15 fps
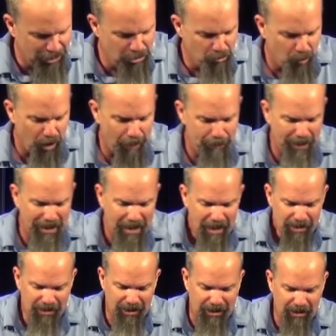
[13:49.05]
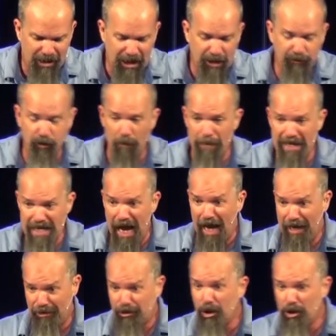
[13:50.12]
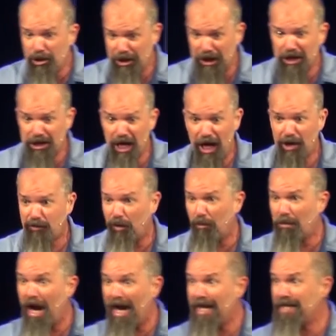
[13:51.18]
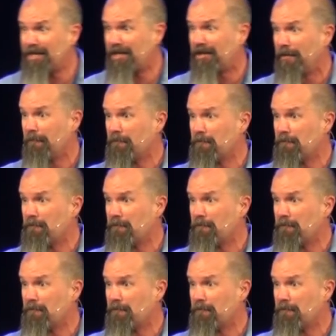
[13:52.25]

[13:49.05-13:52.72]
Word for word: You want to be successful, but not too successful, right?